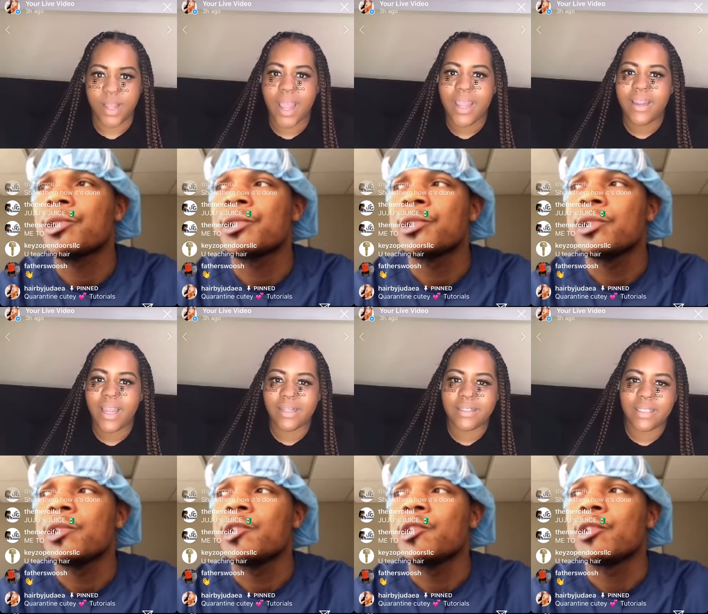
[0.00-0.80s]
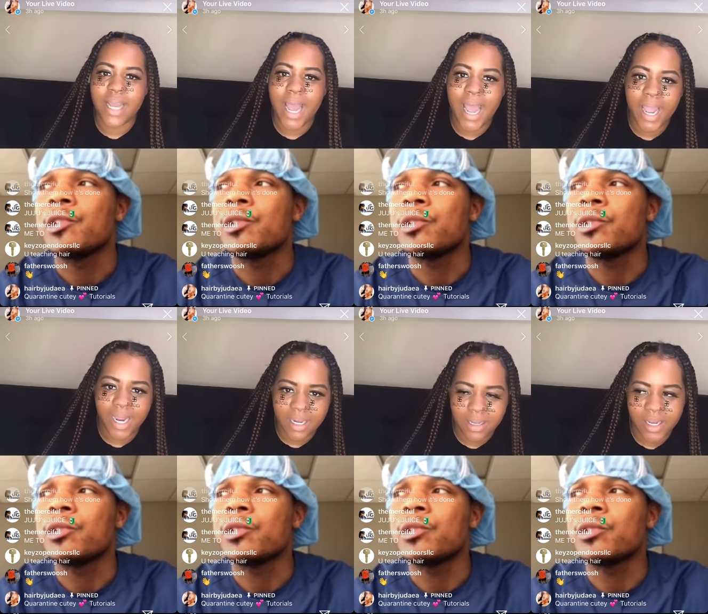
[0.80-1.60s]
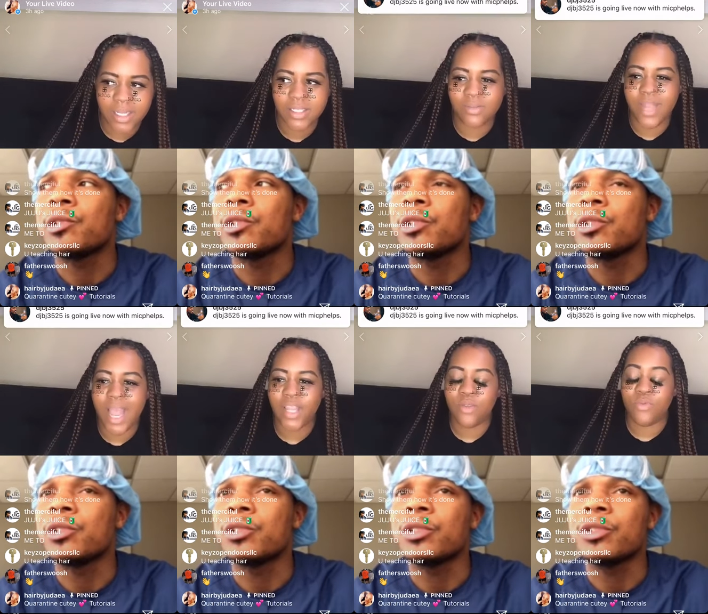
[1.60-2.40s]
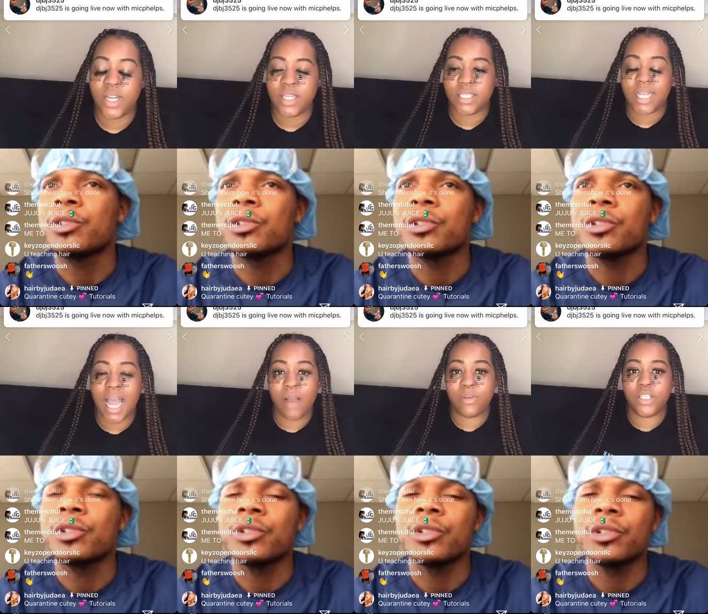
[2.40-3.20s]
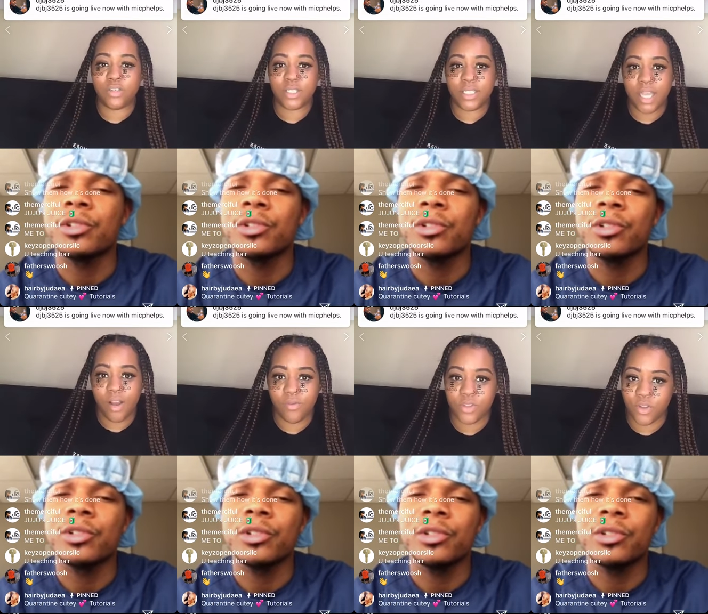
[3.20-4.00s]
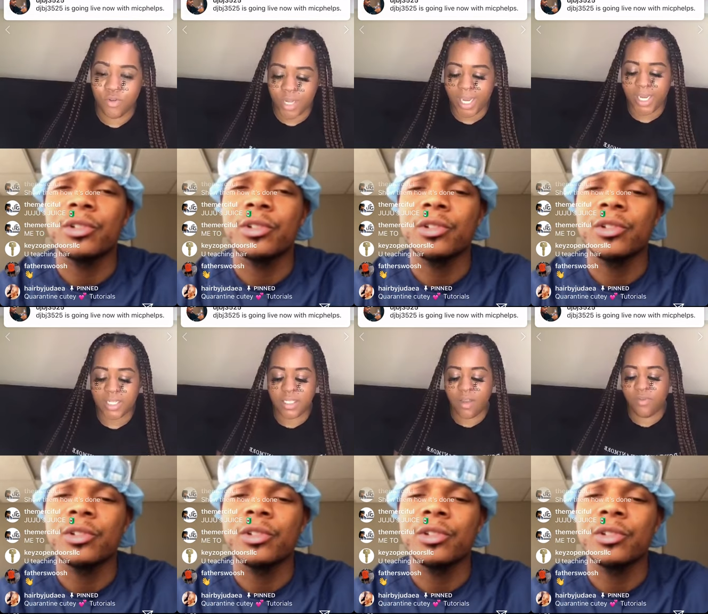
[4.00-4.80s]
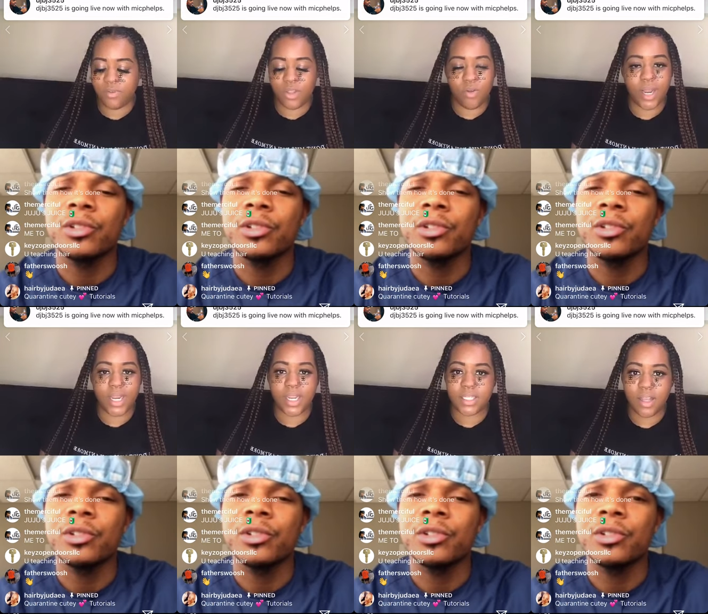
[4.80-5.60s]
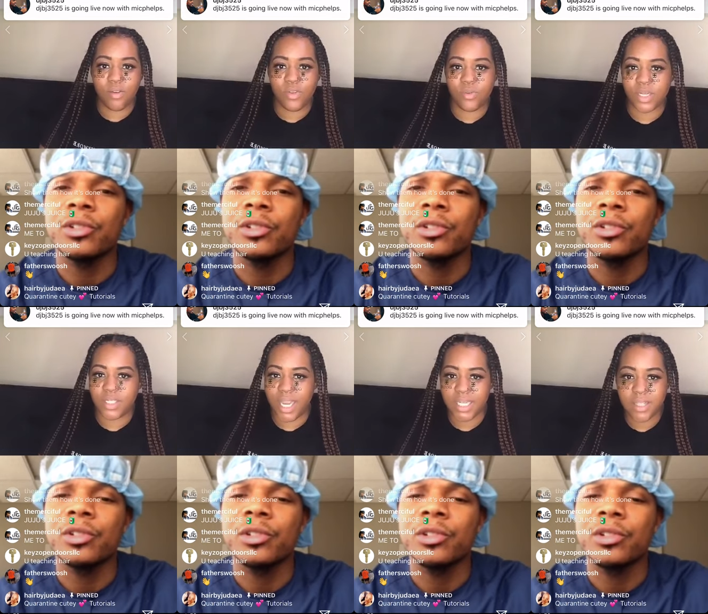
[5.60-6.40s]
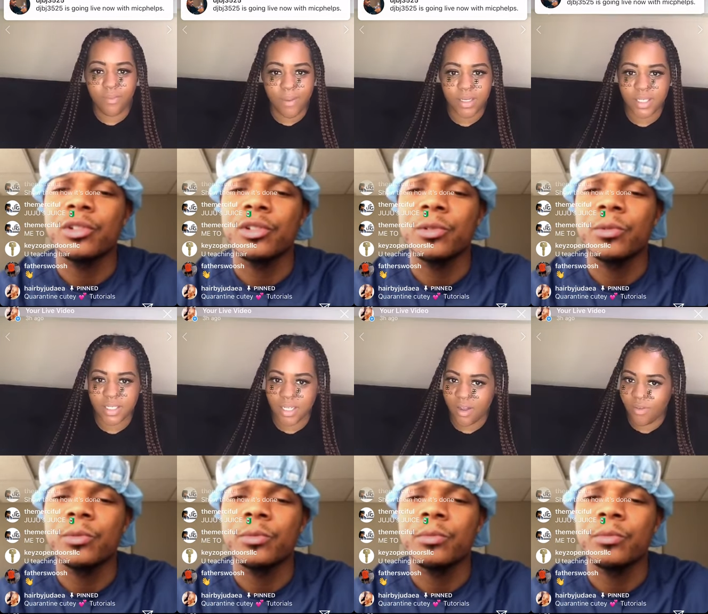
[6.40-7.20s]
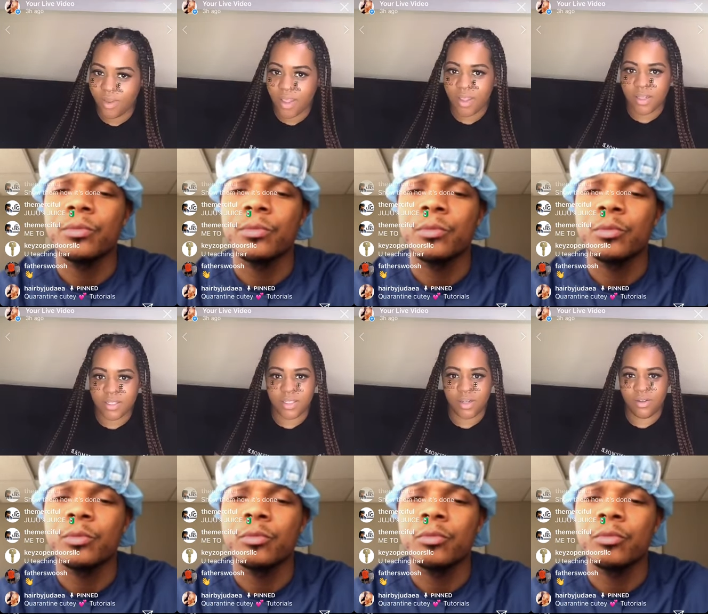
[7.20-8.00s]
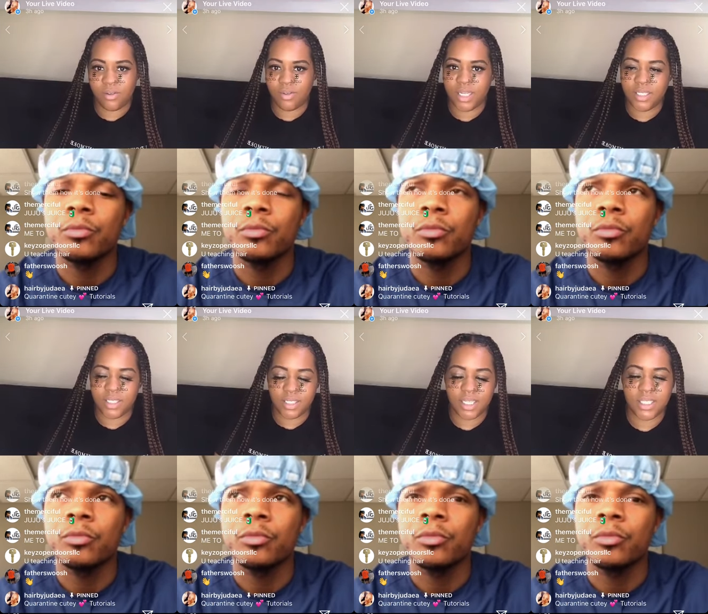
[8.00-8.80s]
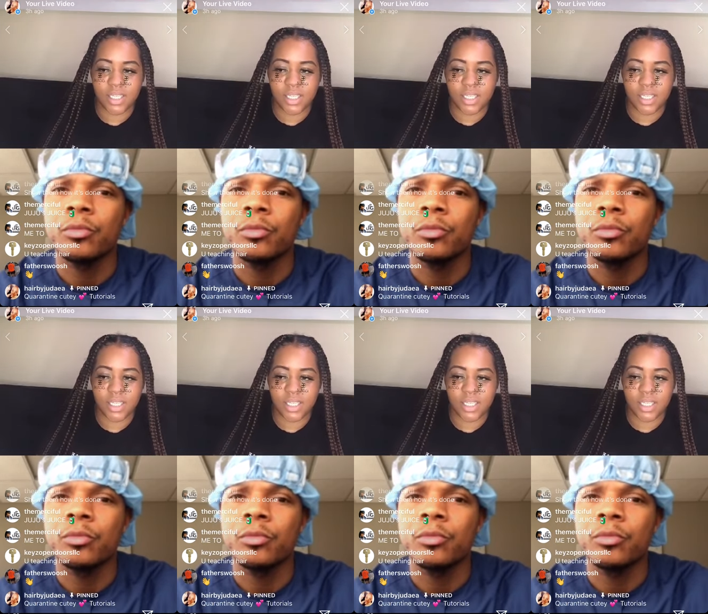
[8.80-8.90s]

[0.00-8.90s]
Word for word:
Speaker 1: exactly. So now you are inside with yourself. Do you like yourself? You don't like yourself? You want to change something about yourself? So it's just it's a good